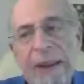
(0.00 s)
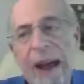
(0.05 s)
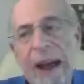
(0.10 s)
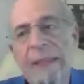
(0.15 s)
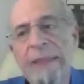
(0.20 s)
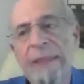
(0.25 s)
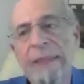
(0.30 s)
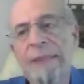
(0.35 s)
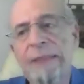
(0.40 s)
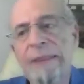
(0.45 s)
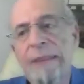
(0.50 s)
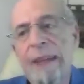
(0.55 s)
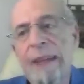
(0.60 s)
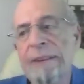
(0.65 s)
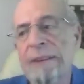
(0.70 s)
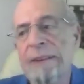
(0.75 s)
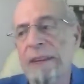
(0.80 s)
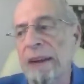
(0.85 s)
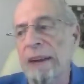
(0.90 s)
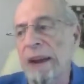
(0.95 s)
think that
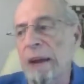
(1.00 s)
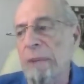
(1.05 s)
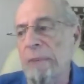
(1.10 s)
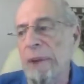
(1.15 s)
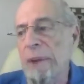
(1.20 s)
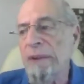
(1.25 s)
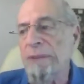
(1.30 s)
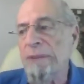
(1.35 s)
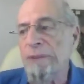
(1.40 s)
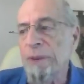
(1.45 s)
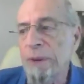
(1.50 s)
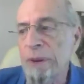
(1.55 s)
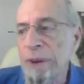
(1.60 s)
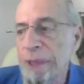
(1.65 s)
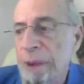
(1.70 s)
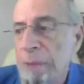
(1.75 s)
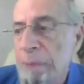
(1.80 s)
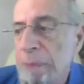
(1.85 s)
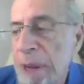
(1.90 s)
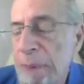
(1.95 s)
that's a metaphor
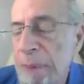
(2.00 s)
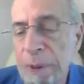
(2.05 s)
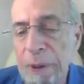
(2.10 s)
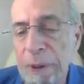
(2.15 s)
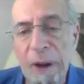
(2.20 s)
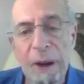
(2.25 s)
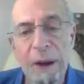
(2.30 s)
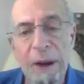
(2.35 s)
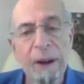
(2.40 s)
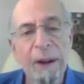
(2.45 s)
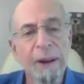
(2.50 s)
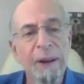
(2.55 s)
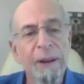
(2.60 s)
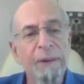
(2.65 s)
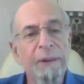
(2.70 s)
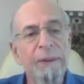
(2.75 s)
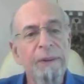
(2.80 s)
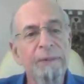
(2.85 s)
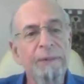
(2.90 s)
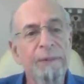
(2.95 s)
that people are
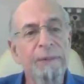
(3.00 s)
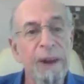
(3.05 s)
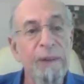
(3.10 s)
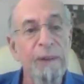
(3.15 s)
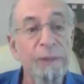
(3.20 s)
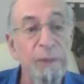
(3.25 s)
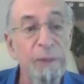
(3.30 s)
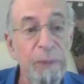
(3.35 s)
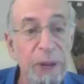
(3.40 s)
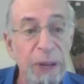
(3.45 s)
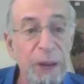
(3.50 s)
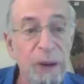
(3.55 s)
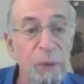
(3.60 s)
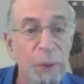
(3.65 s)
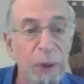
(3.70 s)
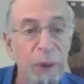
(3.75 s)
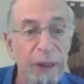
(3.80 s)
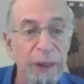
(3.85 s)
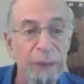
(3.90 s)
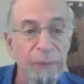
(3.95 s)
very familiar
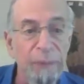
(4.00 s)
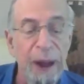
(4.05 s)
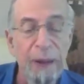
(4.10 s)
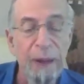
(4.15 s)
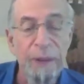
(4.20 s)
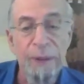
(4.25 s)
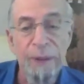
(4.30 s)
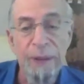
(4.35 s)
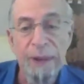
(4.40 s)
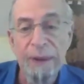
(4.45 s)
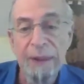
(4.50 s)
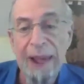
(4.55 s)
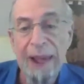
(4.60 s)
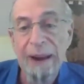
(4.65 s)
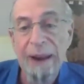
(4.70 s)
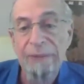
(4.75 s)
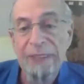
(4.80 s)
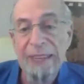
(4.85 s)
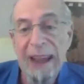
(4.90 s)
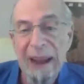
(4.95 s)
with rather than
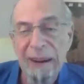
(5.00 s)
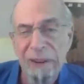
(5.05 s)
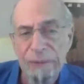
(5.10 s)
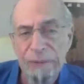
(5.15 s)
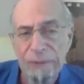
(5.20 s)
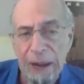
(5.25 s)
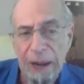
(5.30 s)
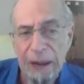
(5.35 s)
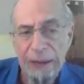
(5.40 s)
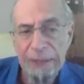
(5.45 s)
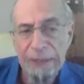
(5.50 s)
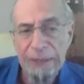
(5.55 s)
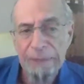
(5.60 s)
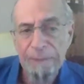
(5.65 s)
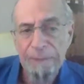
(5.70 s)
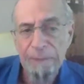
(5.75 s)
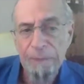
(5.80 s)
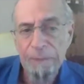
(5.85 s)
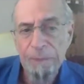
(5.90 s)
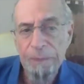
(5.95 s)
that of sacrifice.
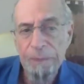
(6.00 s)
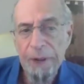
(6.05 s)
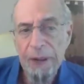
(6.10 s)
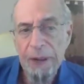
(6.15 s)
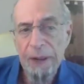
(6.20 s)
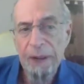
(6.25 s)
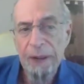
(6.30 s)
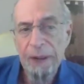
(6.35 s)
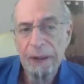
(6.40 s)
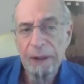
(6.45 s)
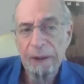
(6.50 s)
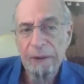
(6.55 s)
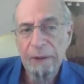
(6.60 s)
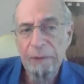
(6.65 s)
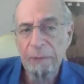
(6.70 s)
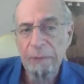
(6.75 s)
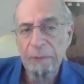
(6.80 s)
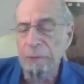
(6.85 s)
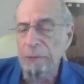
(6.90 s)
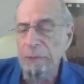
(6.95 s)

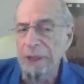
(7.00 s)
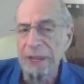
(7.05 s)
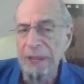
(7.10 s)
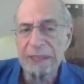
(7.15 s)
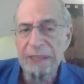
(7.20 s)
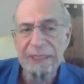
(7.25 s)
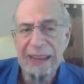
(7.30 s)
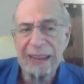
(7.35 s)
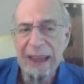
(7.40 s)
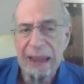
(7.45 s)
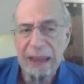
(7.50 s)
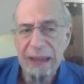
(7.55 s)
These days.